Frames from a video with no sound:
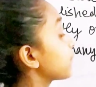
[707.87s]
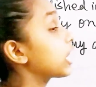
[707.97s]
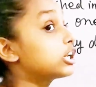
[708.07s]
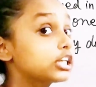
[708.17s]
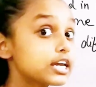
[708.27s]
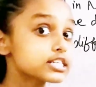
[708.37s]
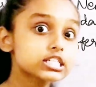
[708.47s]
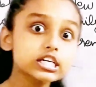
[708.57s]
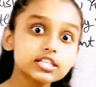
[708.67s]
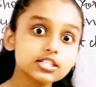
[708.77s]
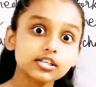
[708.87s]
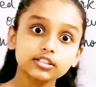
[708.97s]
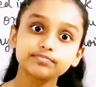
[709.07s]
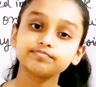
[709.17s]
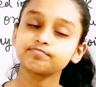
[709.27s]
Can you guess it?
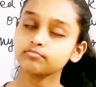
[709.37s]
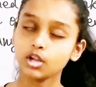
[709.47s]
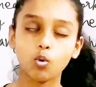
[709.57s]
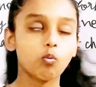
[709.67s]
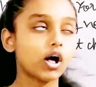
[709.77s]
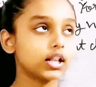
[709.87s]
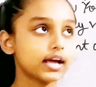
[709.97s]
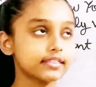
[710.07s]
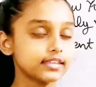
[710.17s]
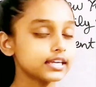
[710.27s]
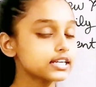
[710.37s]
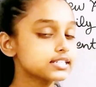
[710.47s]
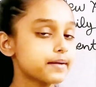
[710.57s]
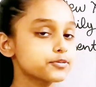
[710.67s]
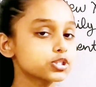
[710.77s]
Well, I think it's
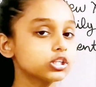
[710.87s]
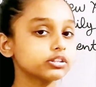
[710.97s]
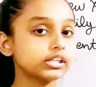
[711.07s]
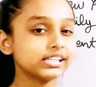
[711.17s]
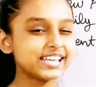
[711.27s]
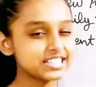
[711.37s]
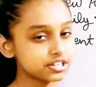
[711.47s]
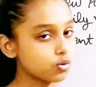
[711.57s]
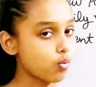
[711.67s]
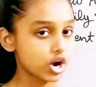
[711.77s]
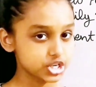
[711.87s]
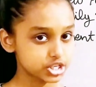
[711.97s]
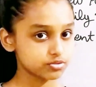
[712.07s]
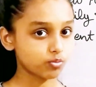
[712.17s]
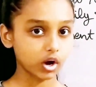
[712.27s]
absolutely an easy
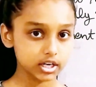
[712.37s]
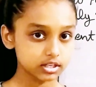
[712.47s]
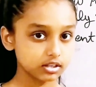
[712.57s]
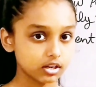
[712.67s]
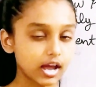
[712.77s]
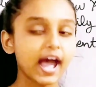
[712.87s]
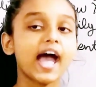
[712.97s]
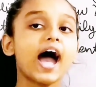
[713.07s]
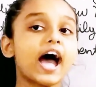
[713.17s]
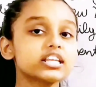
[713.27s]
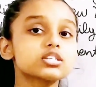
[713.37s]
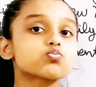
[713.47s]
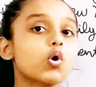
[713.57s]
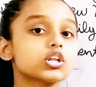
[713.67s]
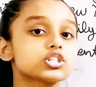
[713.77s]
question, right? I just
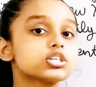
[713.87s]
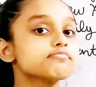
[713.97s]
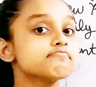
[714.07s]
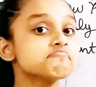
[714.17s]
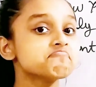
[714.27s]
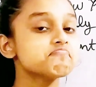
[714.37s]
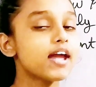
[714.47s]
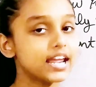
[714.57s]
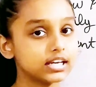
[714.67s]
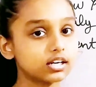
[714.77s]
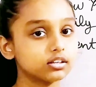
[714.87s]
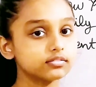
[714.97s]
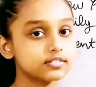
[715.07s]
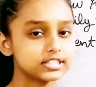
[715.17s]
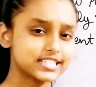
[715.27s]
want to make
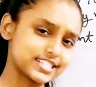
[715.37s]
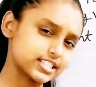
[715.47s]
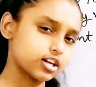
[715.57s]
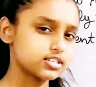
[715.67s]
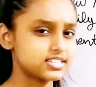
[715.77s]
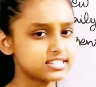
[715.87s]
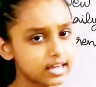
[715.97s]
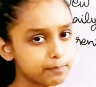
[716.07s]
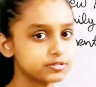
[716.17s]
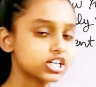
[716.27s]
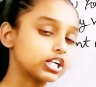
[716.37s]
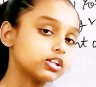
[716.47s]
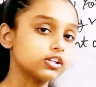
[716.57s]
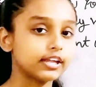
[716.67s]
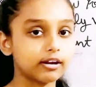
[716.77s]
this concept
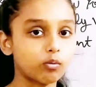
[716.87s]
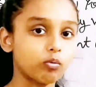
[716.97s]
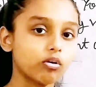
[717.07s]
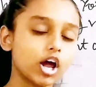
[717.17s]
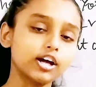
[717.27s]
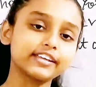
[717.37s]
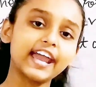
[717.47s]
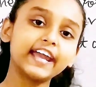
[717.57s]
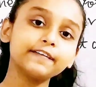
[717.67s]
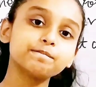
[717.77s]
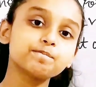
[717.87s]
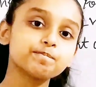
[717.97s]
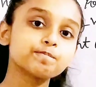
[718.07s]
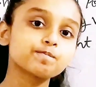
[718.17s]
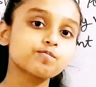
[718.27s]
clear, okay?
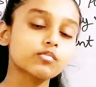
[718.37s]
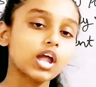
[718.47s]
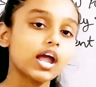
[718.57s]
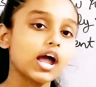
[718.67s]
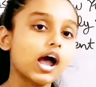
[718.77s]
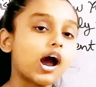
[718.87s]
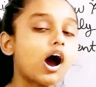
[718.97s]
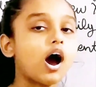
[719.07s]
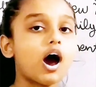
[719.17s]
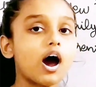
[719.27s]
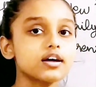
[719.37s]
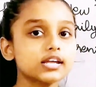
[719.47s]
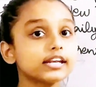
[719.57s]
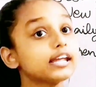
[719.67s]
And you